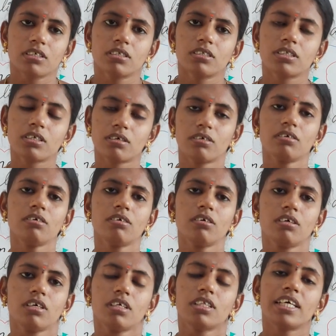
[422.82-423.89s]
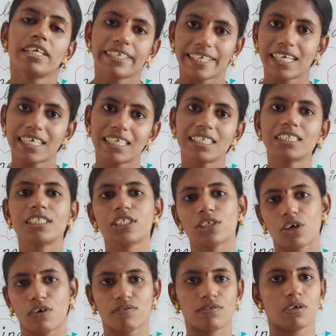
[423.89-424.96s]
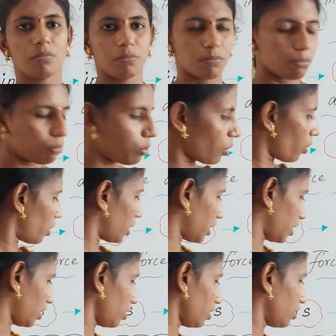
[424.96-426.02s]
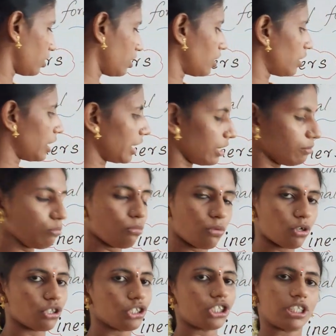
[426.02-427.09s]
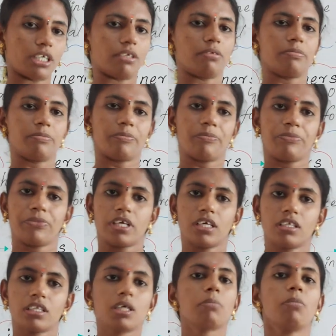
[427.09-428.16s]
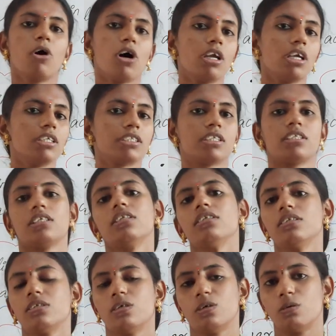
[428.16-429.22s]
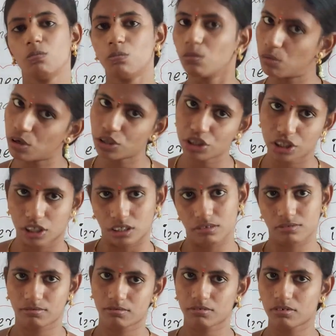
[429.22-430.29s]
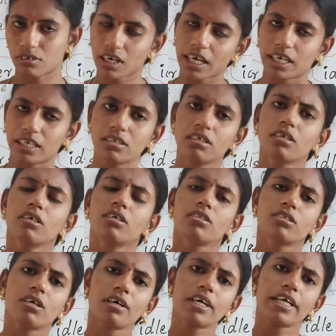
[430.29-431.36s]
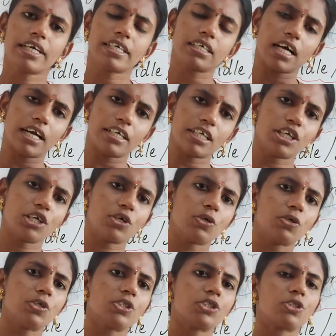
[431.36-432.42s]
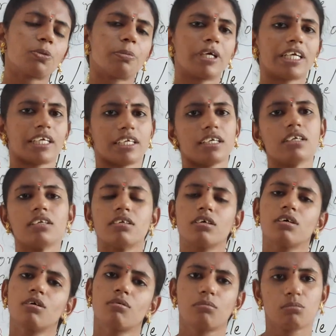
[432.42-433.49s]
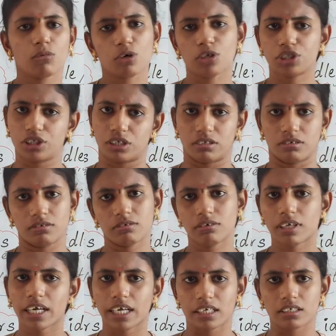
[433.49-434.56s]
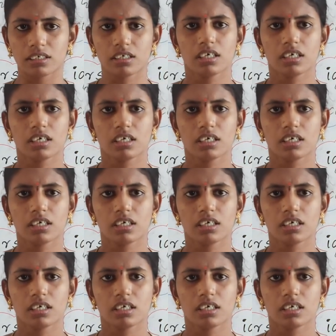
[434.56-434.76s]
So the tendency of the body in motion. The ball is in motion, right? So it continues to be in motion, right?